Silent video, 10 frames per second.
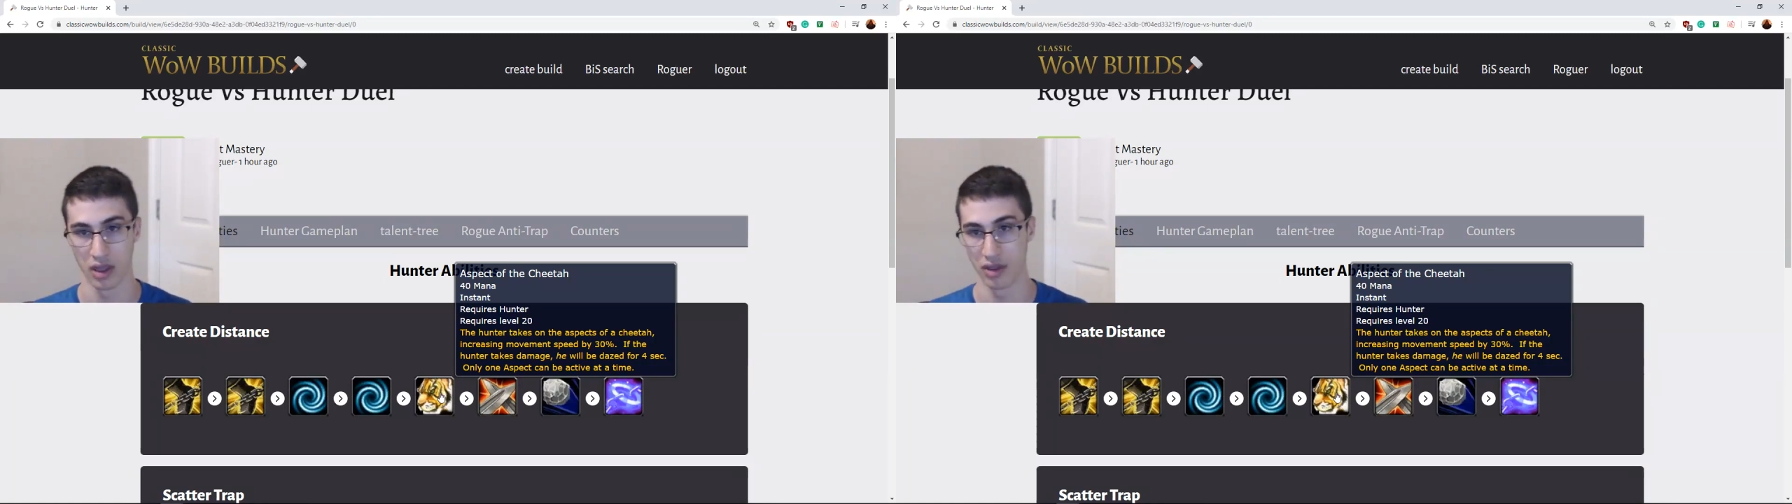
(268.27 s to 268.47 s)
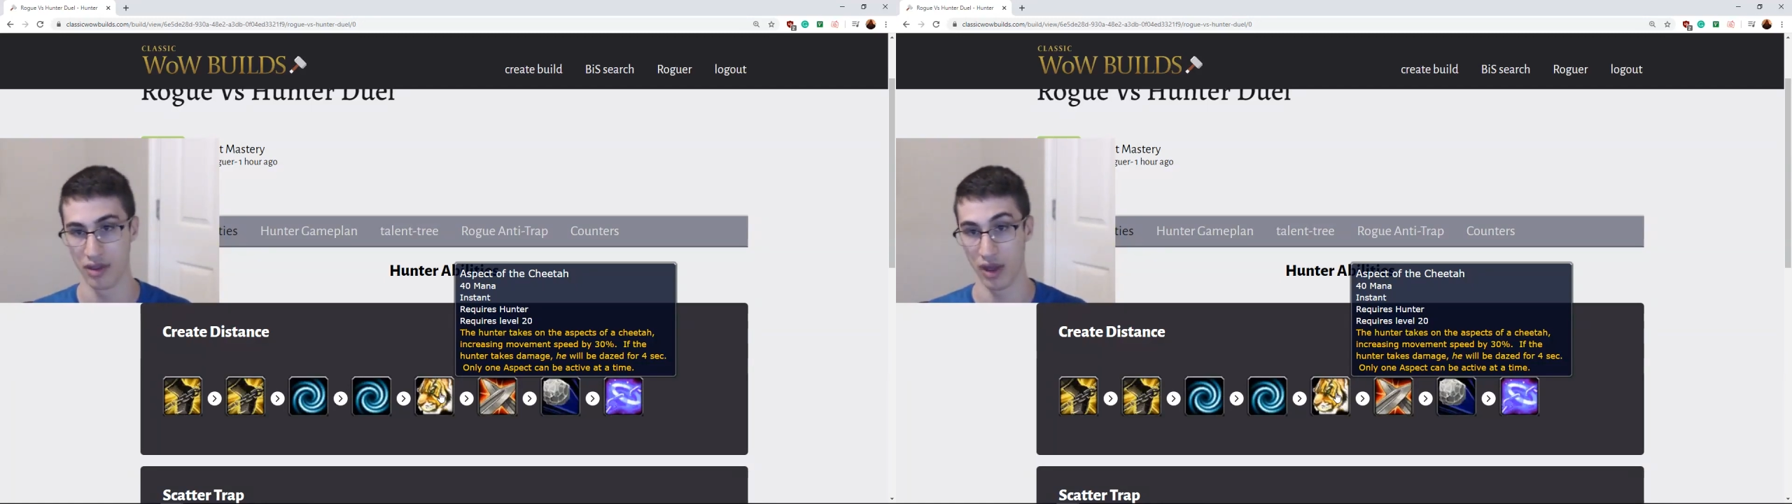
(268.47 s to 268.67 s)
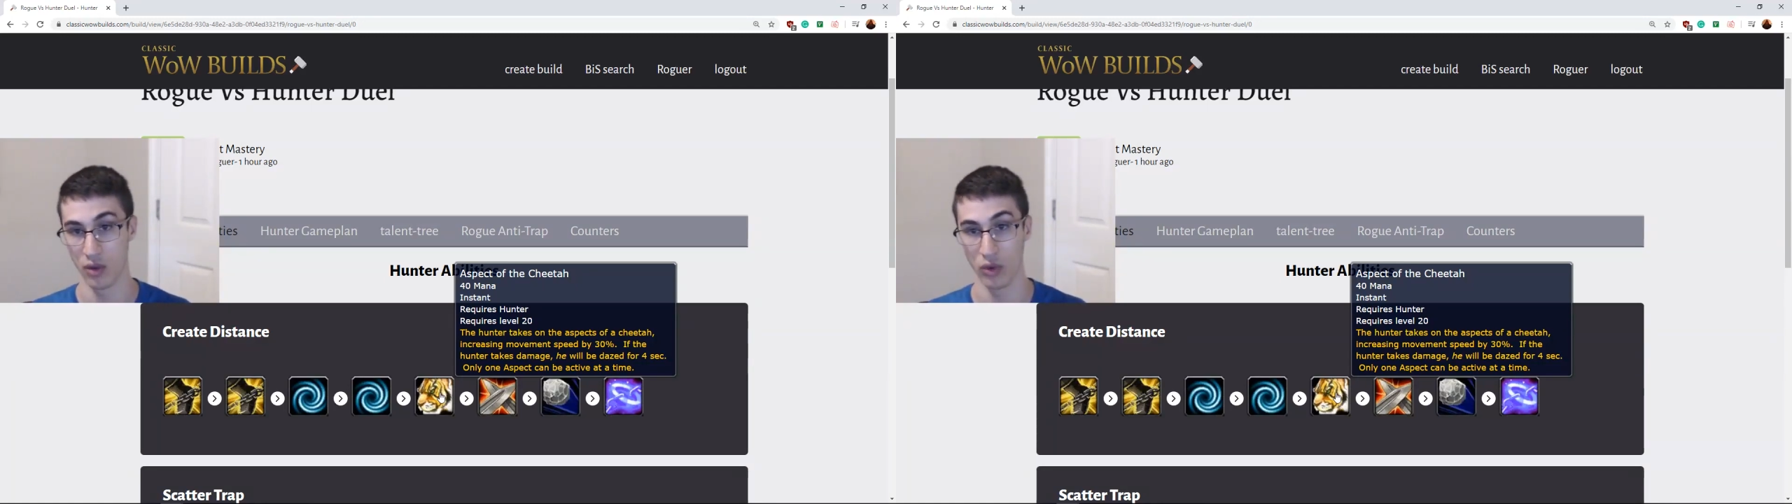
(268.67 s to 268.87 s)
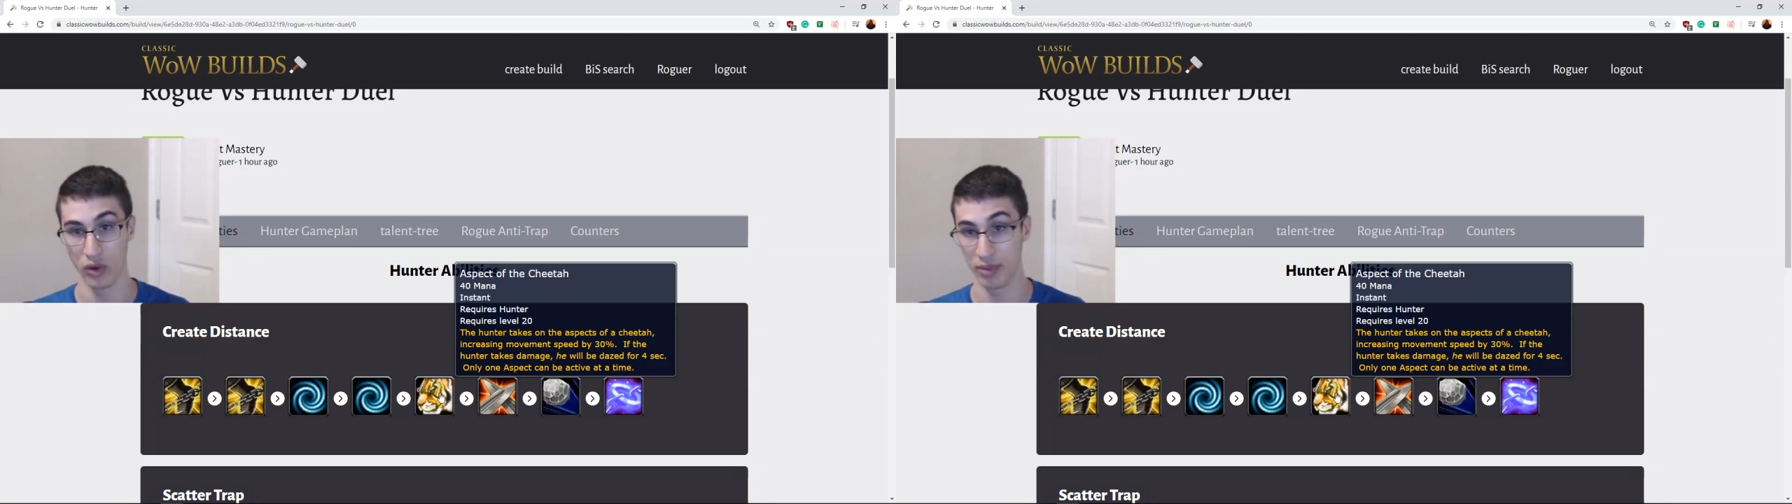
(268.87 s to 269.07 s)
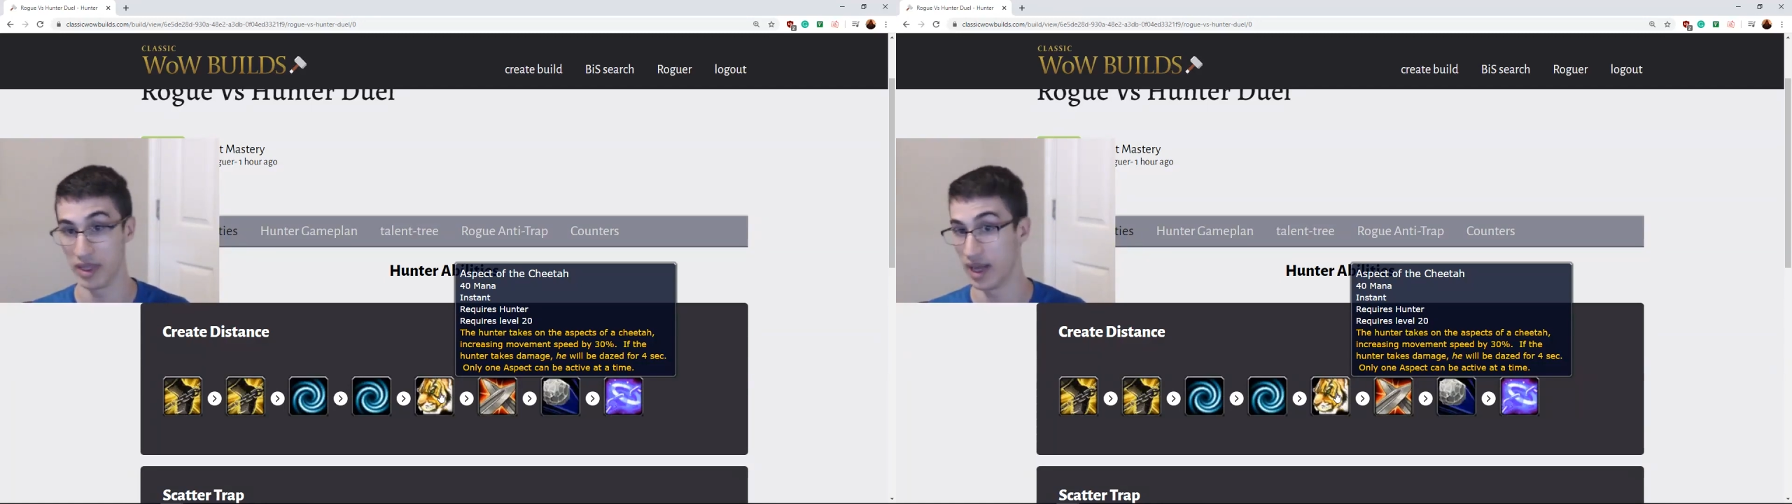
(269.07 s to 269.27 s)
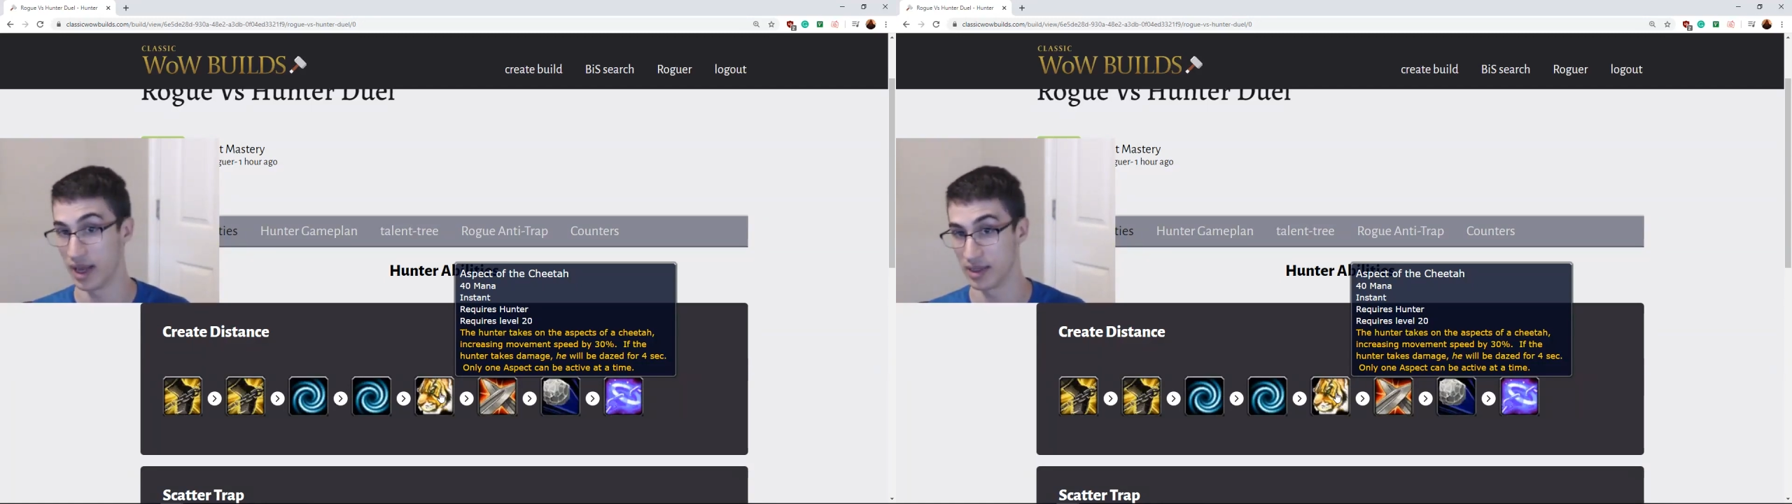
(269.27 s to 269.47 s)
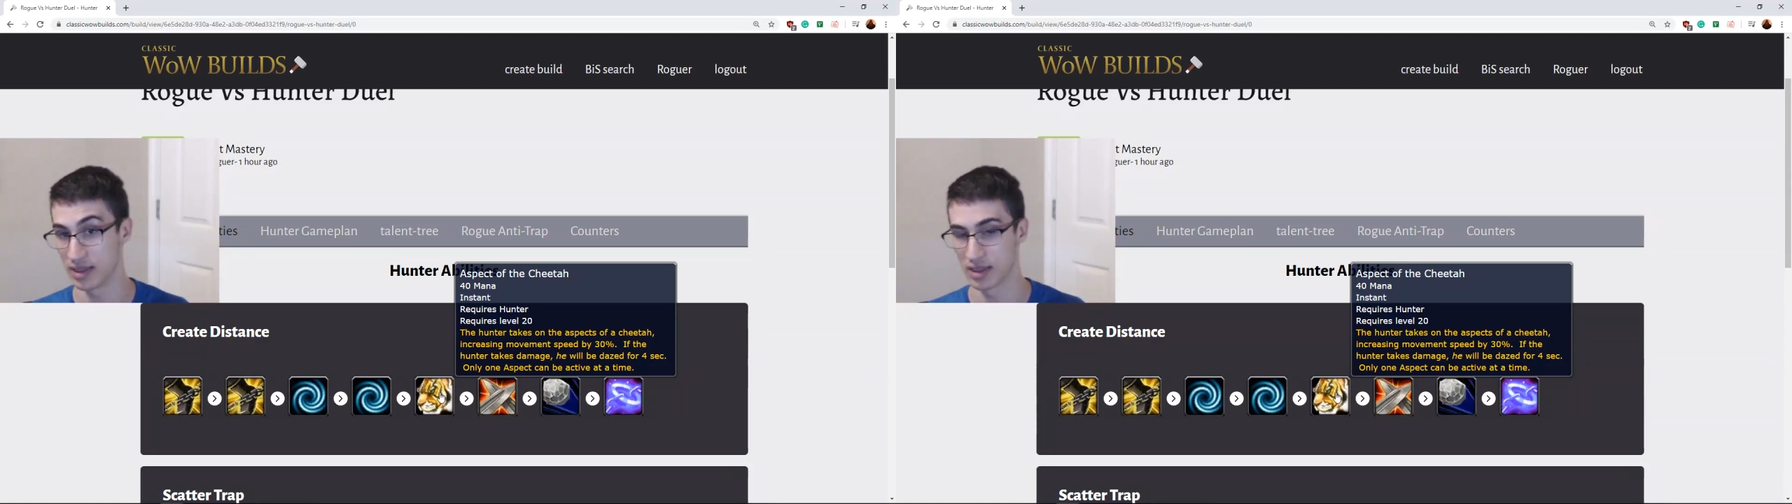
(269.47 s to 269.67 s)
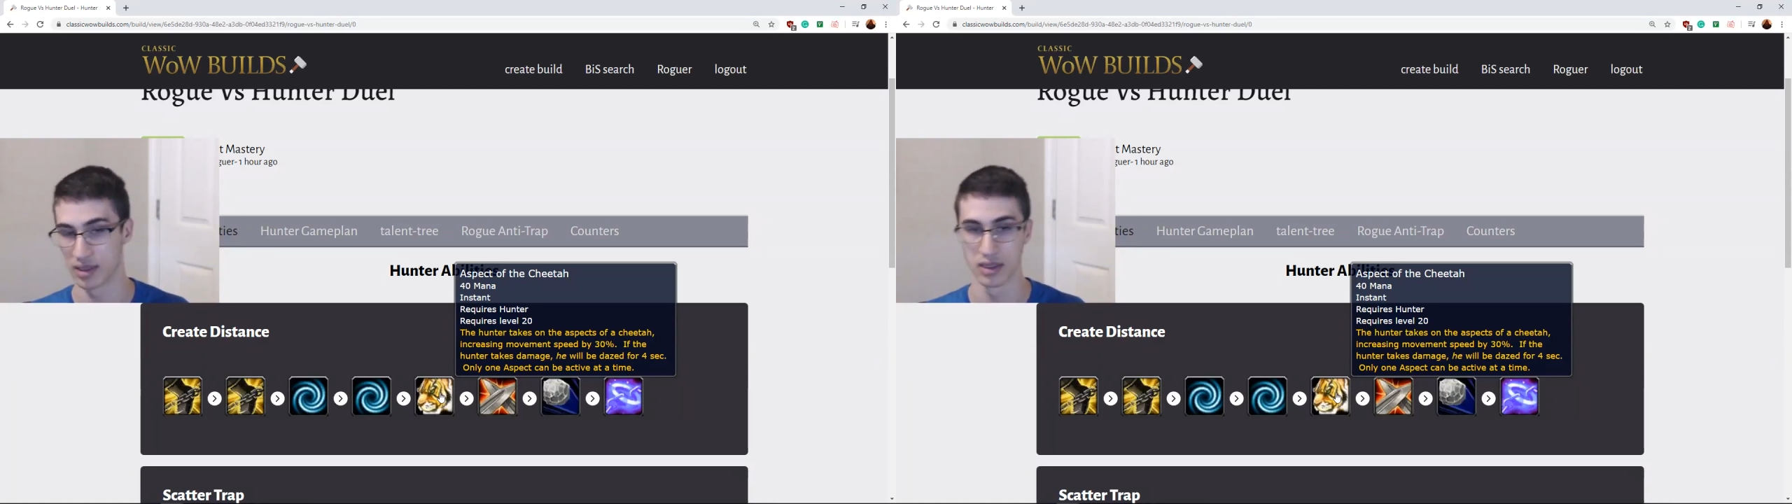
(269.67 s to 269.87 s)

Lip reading: they will be dazed.